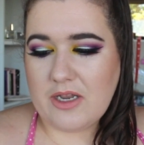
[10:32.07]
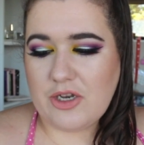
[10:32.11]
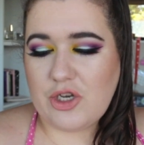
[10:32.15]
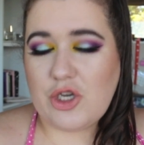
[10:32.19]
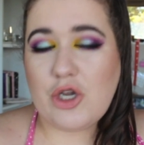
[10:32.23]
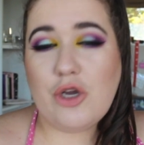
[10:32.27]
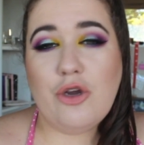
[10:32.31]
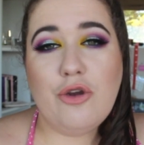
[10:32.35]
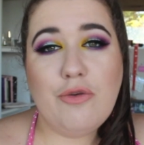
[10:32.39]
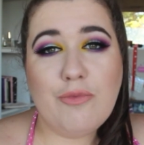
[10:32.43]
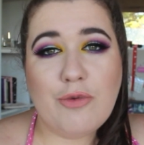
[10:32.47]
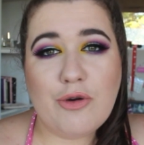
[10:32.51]

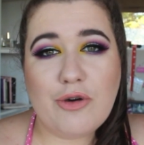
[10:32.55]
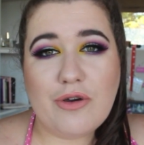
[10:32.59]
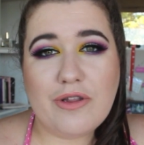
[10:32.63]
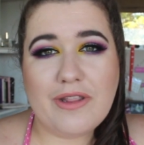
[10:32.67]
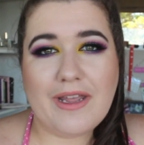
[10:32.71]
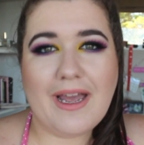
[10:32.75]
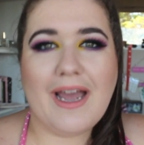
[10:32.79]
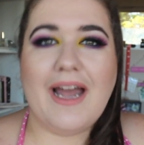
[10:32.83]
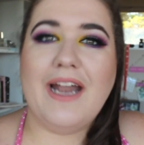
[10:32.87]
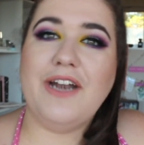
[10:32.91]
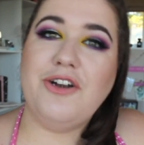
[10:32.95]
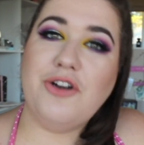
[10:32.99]
Two more
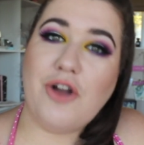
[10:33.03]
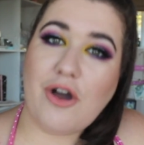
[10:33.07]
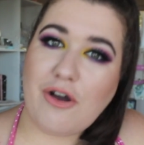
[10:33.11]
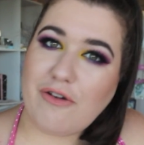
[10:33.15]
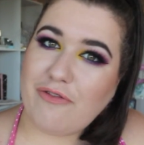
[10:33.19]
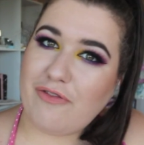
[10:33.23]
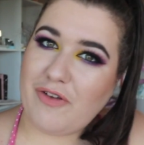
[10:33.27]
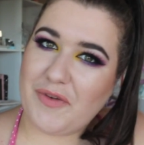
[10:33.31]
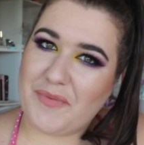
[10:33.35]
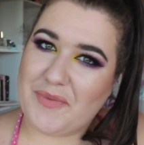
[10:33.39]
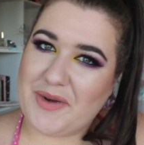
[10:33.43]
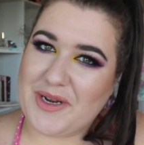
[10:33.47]
that are
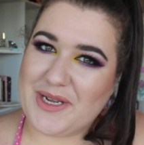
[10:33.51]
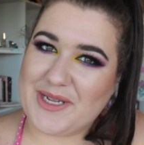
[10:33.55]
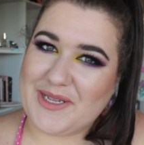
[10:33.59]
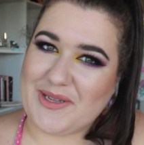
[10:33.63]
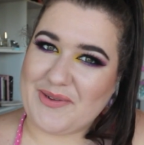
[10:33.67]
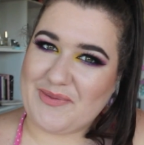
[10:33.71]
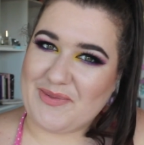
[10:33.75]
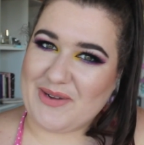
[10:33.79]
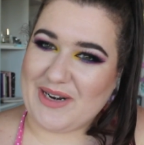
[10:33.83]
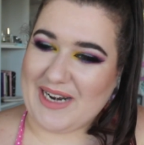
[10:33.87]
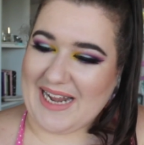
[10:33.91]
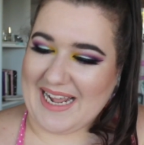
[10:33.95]
not
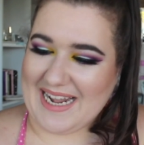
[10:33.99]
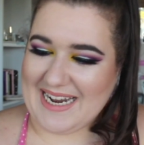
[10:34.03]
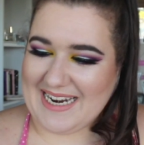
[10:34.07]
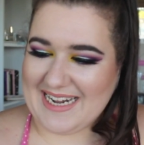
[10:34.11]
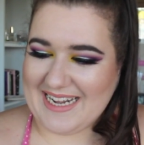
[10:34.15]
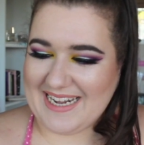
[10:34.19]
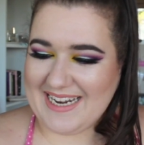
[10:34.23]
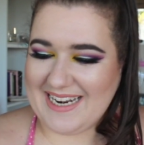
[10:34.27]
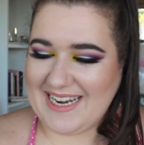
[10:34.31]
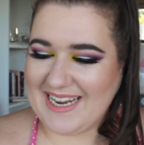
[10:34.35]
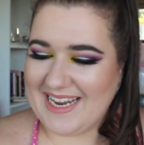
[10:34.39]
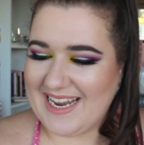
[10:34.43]
feminism
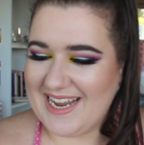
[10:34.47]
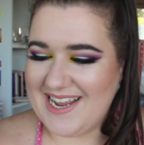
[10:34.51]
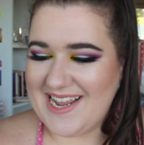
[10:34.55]
related,